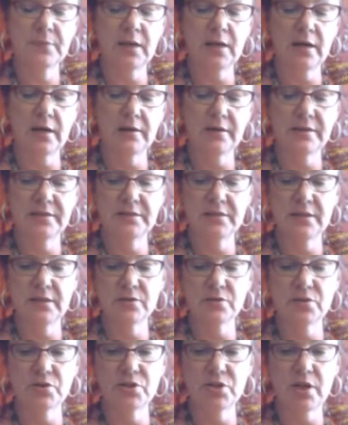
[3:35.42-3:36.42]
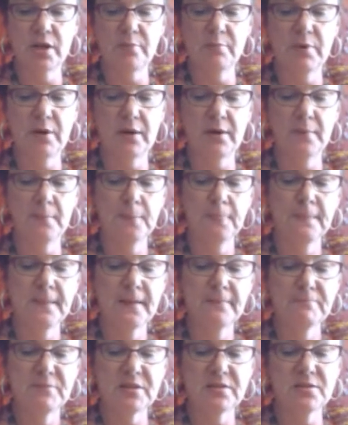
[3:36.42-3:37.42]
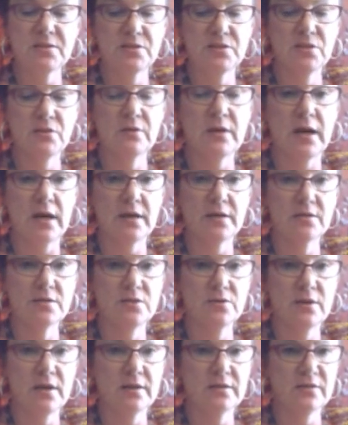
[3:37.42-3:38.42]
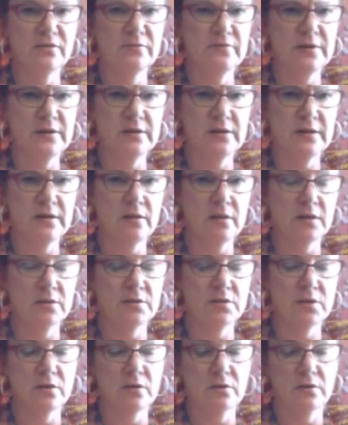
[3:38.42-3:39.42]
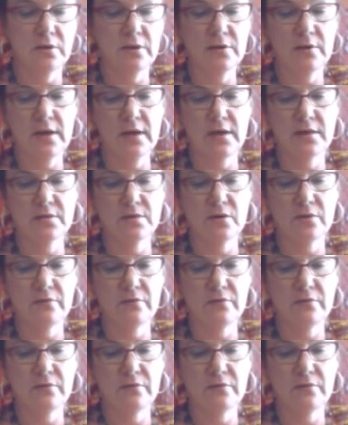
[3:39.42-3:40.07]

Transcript: Aries energy, but this is you guys. You guys are very logical. You guys are